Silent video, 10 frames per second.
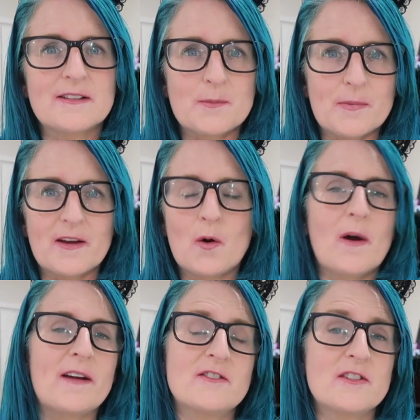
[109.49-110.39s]
to be
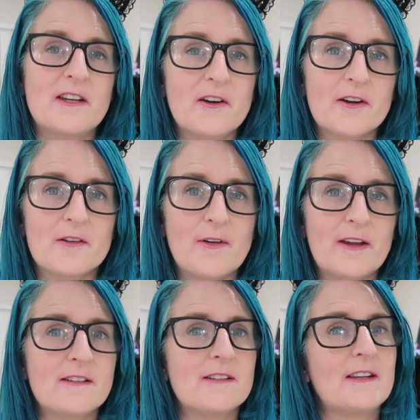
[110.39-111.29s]
quite generic
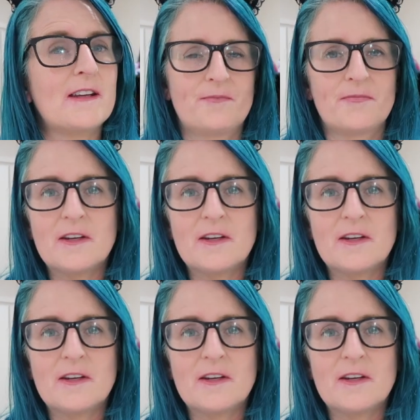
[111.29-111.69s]
fantasy.